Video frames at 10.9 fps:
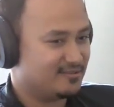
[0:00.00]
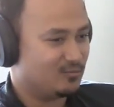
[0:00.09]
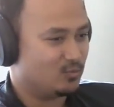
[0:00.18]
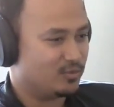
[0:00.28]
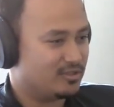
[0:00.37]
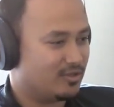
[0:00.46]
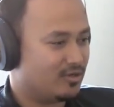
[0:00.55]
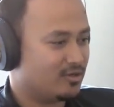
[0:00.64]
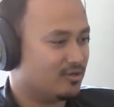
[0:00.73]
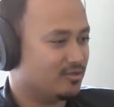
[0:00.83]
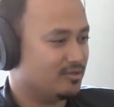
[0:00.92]
We
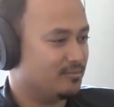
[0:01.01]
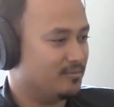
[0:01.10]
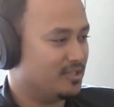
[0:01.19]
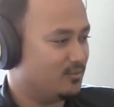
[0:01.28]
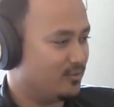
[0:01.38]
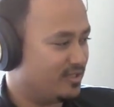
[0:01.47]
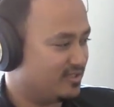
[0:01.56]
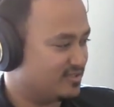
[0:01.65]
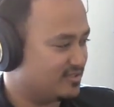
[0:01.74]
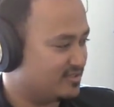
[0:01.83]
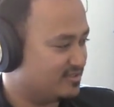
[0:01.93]
are, in many
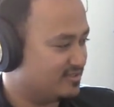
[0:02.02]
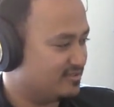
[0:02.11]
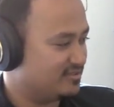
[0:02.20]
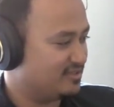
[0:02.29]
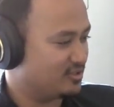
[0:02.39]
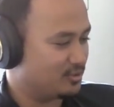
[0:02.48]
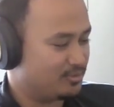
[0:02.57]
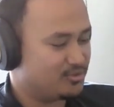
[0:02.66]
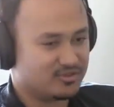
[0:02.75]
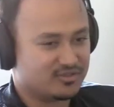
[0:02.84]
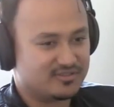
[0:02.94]
ways, a
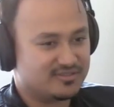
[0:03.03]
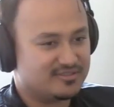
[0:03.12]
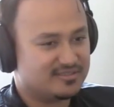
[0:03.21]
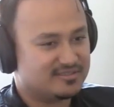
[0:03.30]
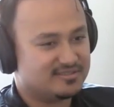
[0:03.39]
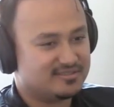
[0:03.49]
computer. Yeah.